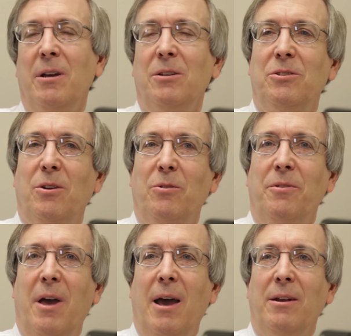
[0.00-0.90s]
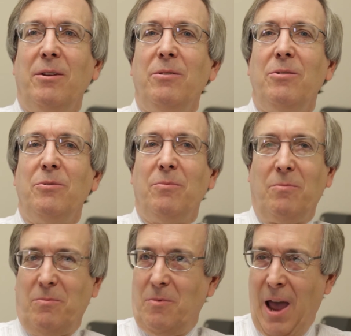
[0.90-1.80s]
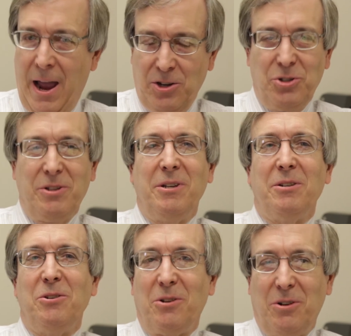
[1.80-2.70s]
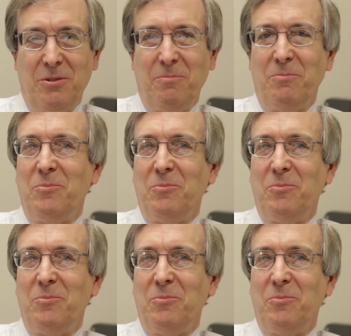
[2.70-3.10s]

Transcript: so that you actually can turn